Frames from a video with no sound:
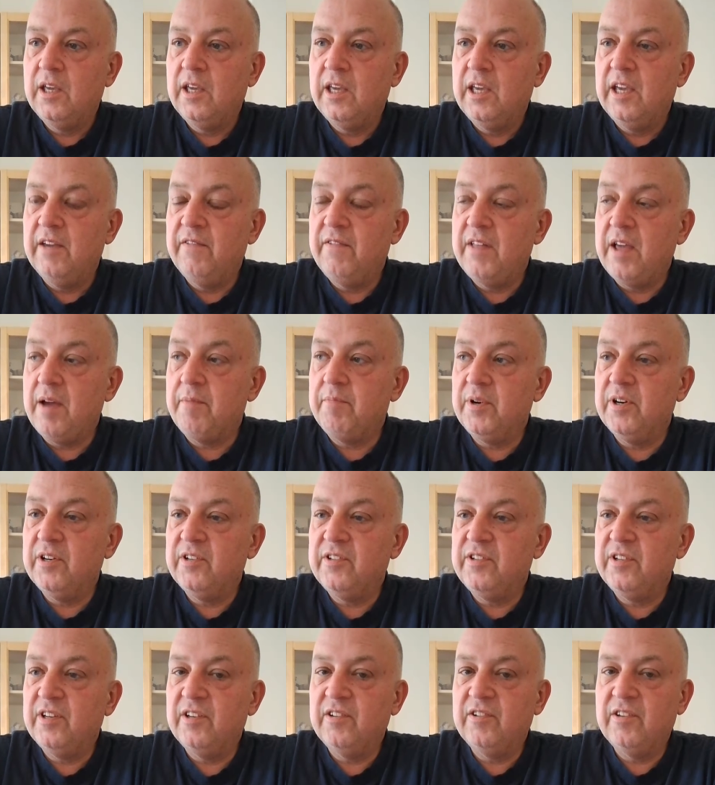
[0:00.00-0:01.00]
if that
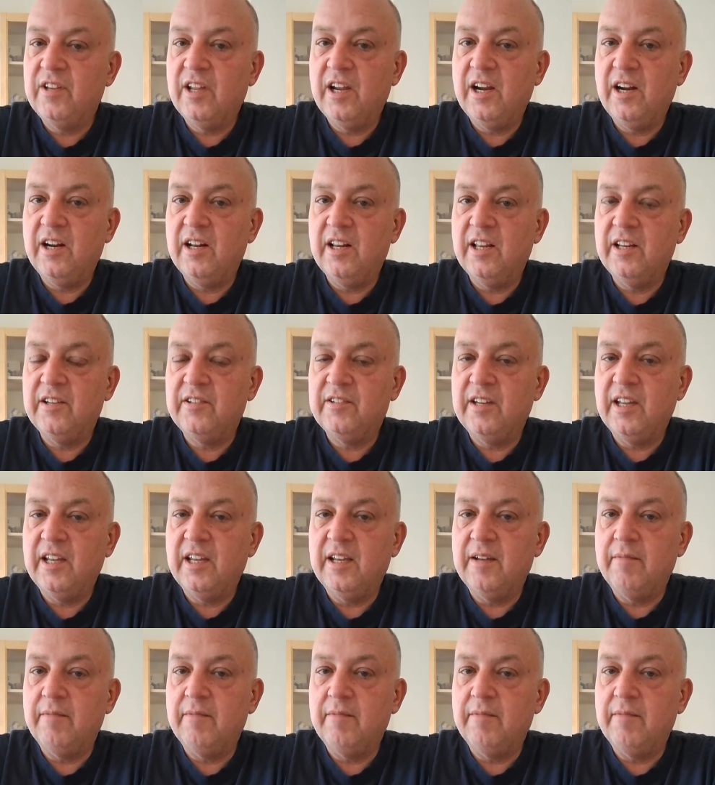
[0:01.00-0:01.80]
person is there, let's say